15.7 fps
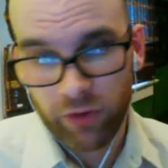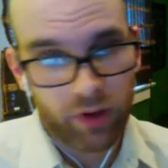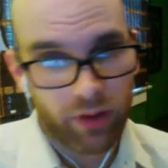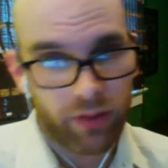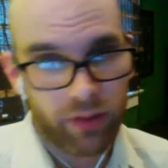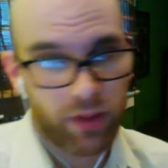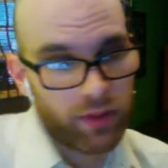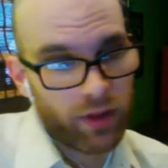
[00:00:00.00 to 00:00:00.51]

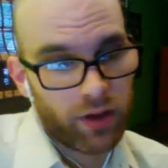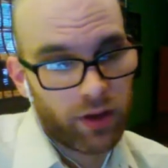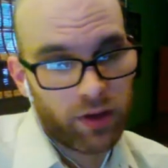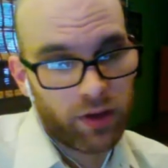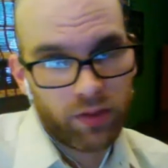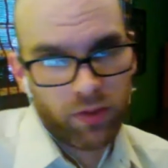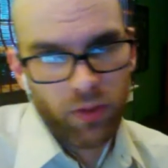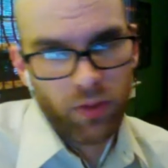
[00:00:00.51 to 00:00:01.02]
think
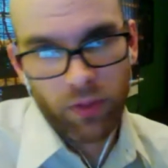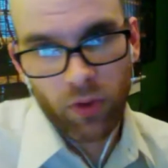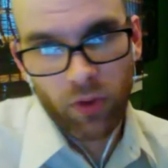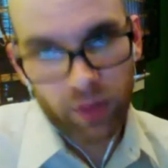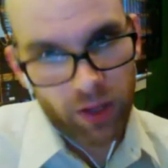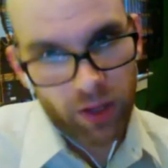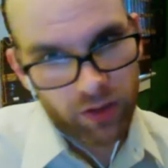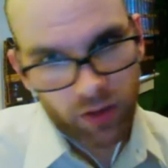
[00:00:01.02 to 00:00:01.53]
that
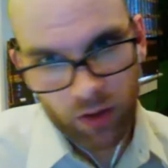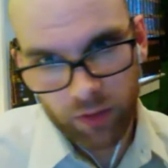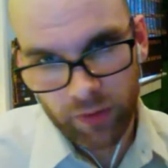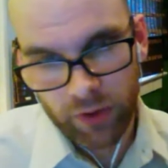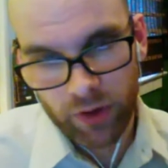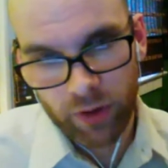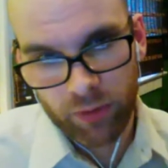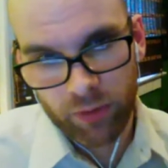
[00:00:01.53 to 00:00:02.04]
that's all
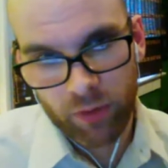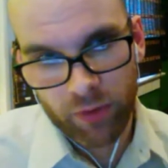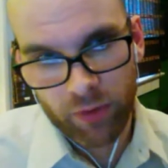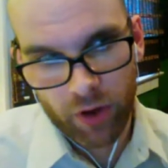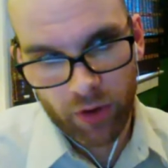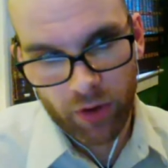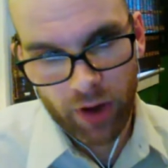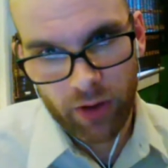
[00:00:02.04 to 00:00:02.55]
very
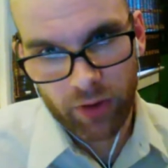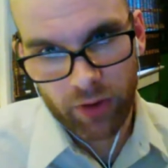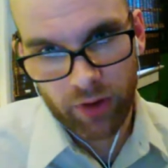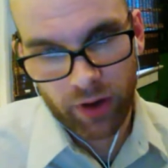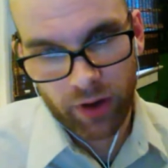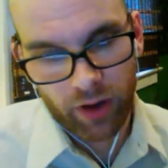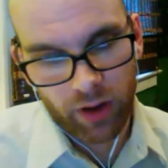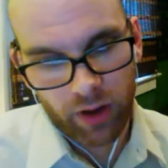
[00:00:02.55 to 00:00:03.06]
appropriate
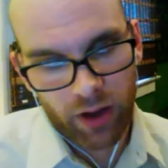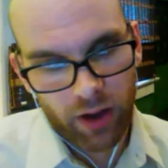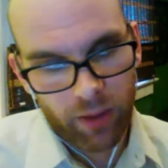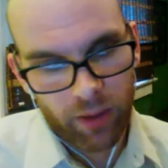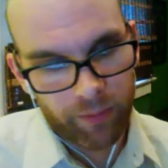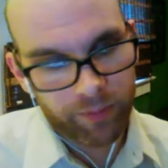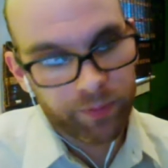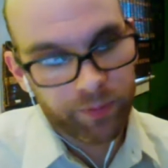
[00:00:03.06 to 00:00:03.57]
grounding.
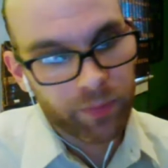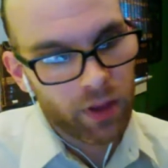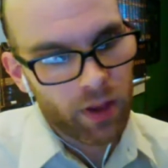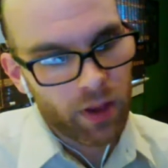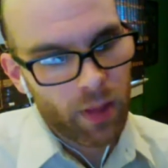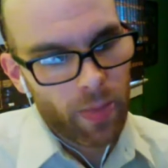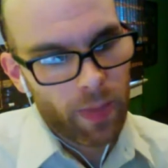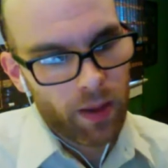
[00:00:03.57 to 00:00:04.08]

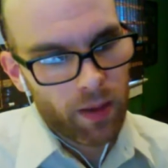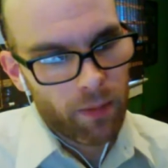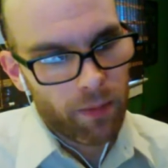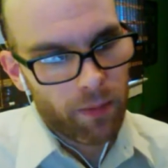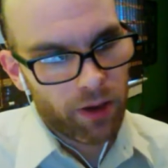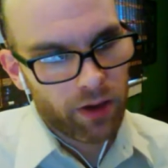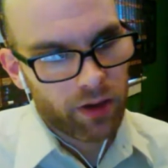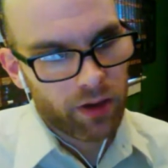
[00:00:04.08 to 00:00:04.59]

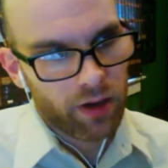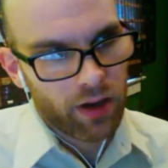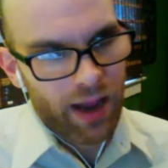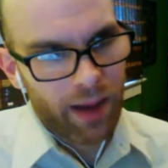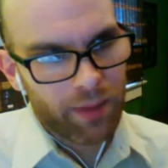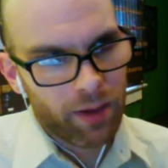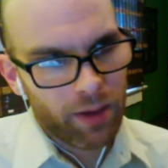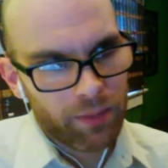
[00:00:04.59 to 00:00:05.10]
But
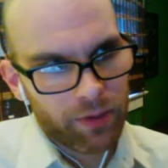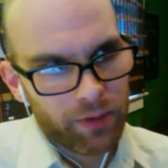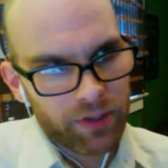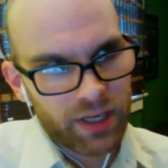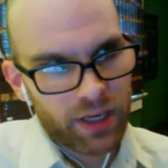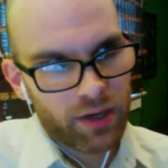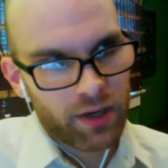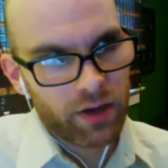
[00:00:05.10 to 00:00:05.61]
I'm not
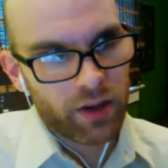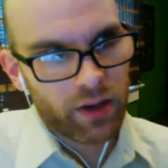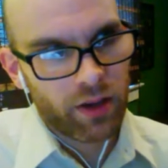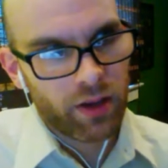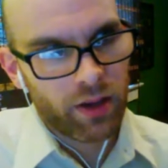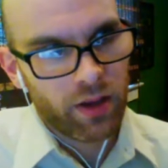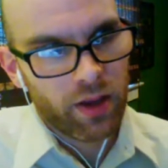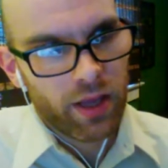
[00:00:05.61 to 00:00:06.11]

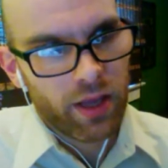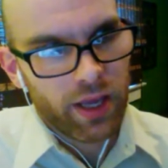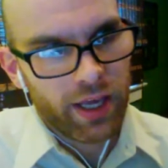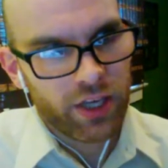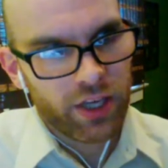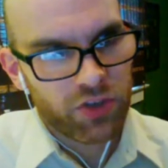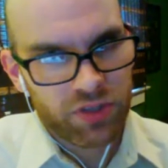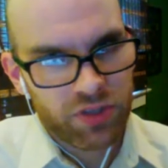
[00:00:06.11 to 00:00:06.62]
particularly
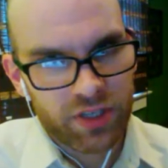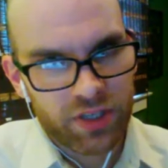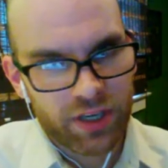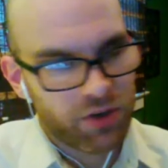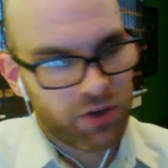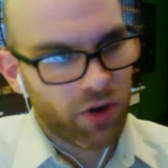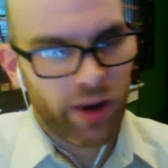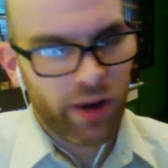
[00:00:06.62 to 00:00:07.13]
interested in
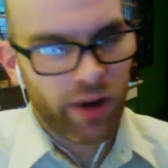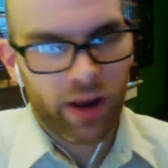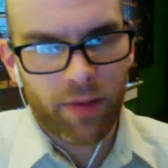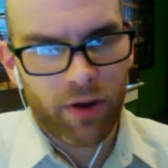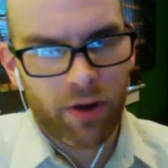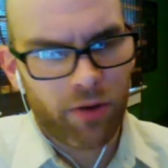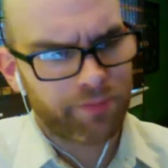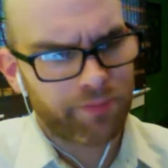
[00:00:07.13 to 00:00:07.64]
talking
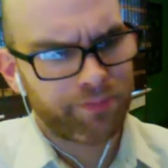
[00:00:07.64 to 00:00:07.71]
about